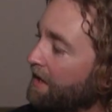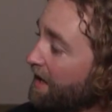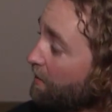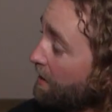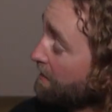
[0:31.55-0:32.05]

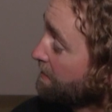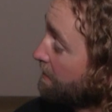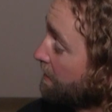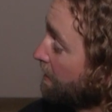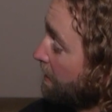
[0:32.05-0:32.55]
Anyways,
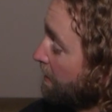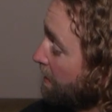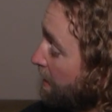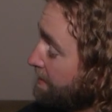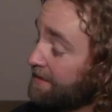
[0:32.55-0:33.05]

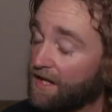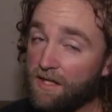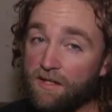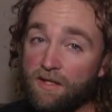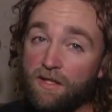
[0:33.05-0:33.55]
I
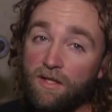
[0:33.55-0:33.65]
skated